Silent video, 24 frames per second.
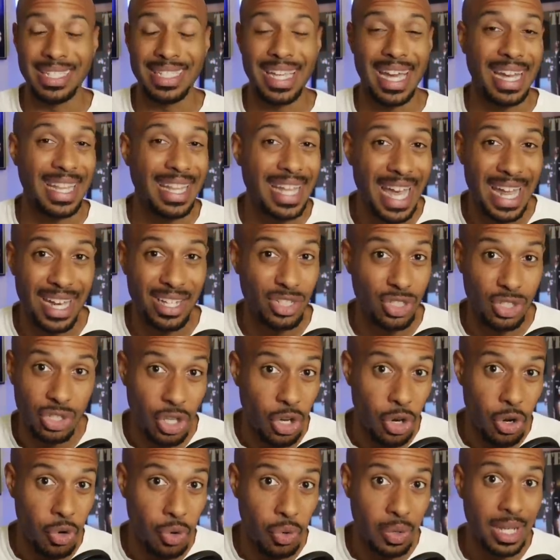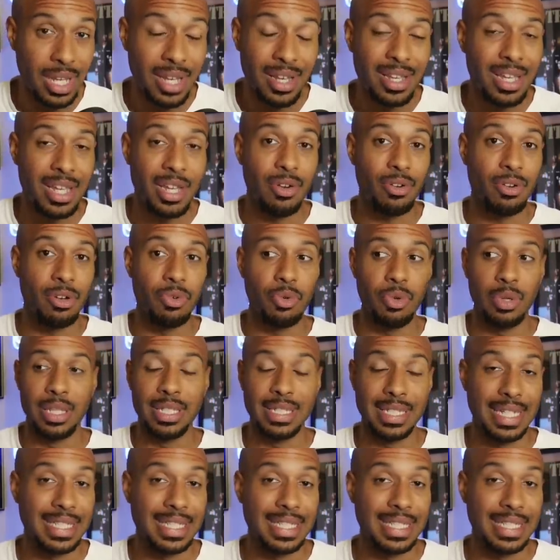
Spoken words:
Not a lot of zone here in New Orleans.